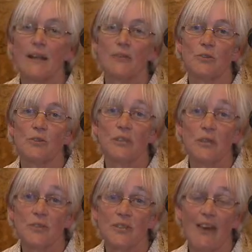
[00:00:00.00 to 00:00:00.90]
through the
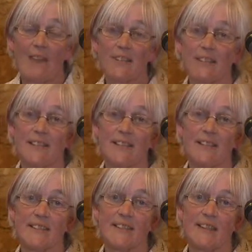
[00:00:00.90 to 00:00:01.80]
use of
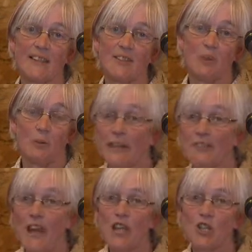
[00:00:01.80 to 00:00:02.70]
evidence, through
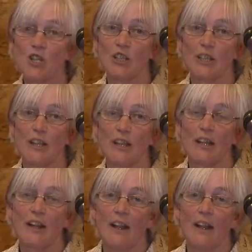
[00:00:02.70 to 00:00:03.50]
innovation,